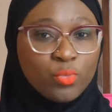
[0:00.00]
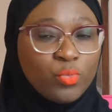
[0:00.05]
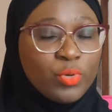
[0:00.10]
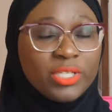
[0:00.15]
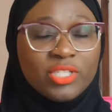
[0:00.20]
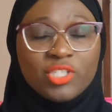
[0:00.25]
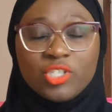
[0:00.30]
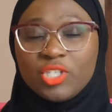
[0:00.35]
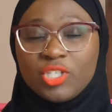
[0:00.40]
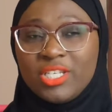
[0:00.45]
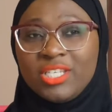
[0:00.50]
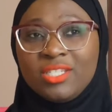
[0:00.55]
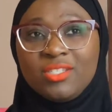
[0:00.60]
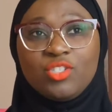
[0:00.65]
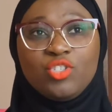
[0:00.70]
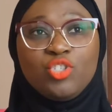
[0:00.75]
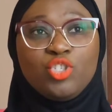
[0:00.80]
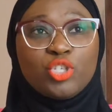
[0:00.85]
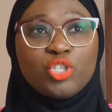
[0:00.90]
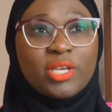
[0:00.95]
that
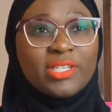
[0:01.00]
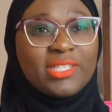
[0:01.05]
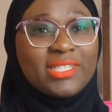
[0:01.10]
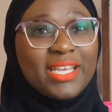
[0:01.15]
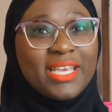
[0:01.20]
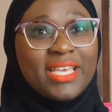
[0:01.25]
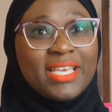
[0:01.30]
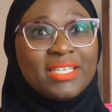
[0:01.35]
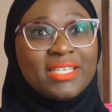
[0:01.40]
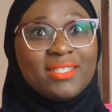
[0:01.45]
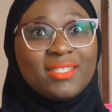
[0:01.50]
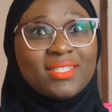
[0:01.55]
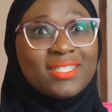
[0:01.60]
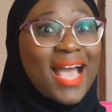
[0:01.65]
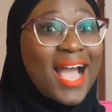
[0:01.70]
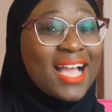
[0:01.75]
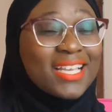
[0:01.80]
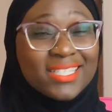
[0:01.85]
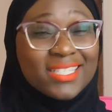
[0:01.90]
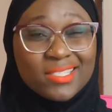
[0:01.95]
stores bile and
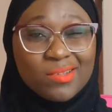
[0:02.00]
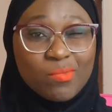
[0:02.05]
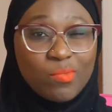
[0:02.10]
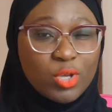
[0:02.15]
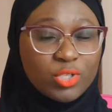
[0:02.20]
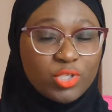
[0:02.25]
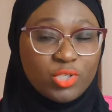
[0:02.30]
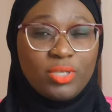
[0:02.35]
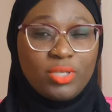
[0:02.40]
releases